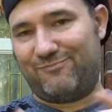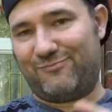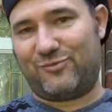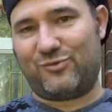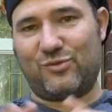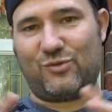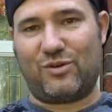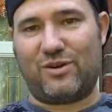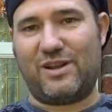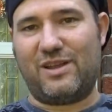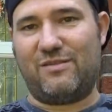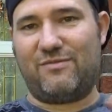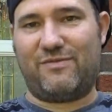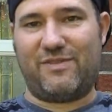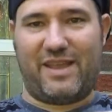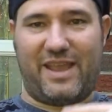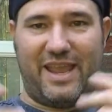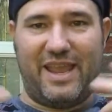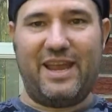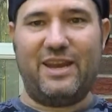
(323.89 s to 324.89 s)
sort
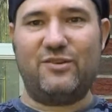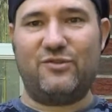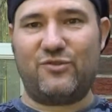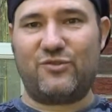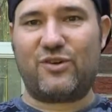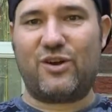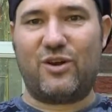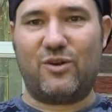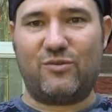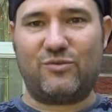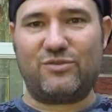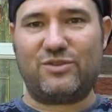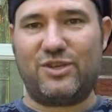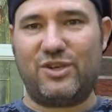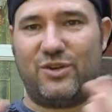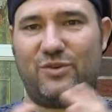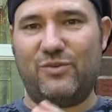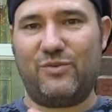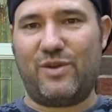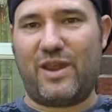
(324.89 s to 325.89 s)
of intro
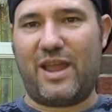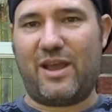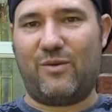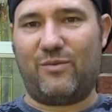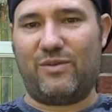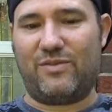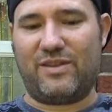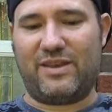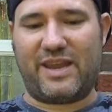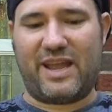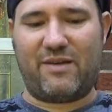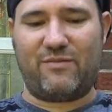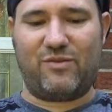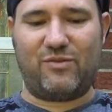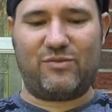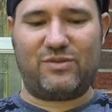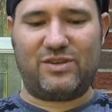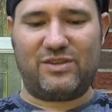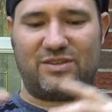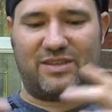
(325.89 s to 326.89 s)
to Hell with the
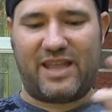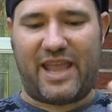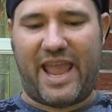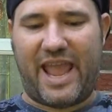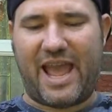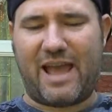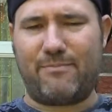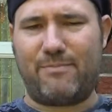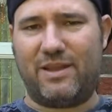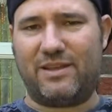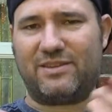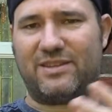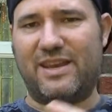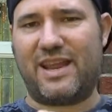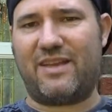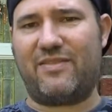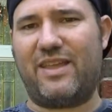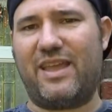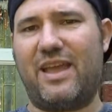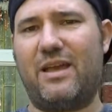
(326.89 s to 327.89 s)
Devil, which is the Abyss.
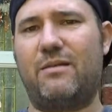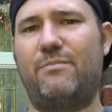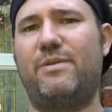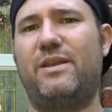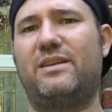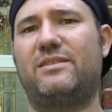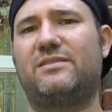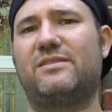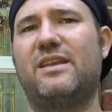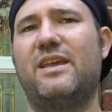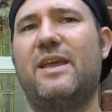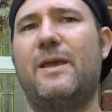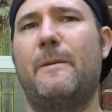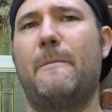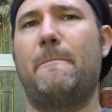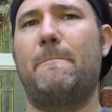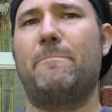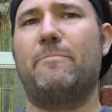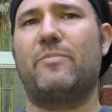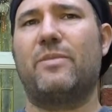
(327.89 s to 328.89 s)
Now, the Abyss
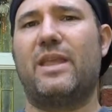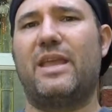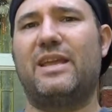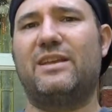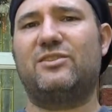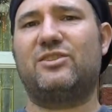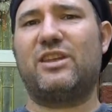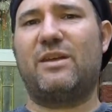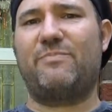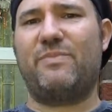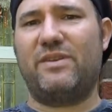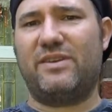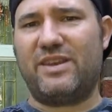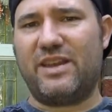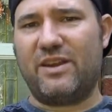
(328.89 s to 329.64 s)
is something